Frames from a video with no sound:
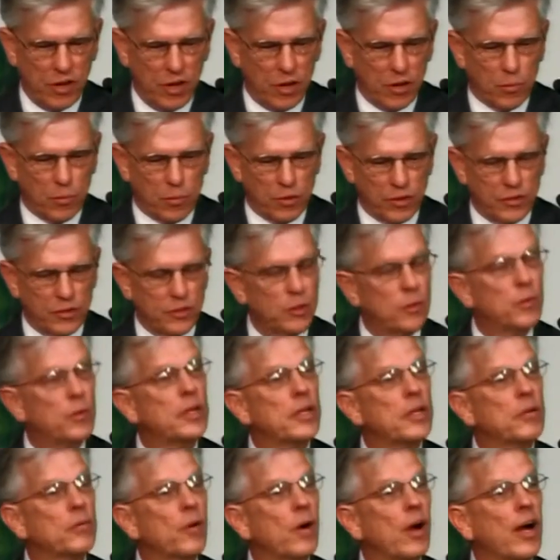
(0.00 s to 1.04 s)
where
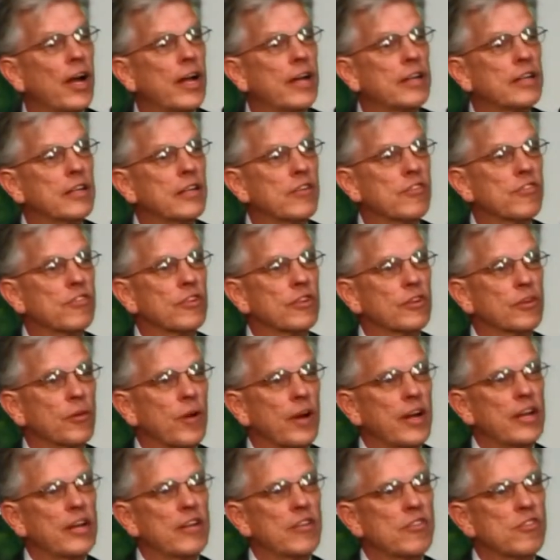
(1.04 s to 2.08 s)
doing right is the
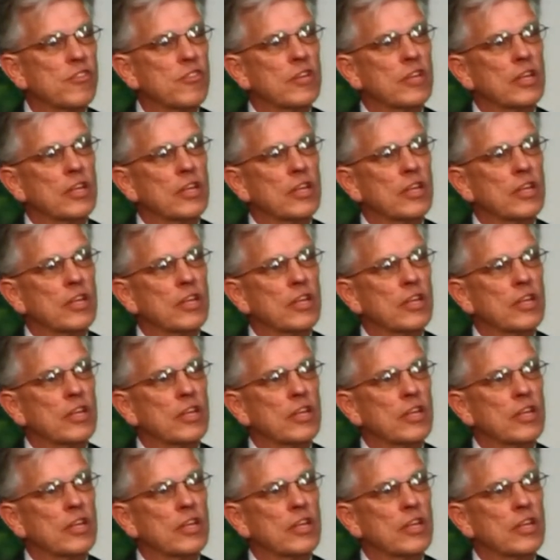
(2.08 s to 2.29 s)
greatest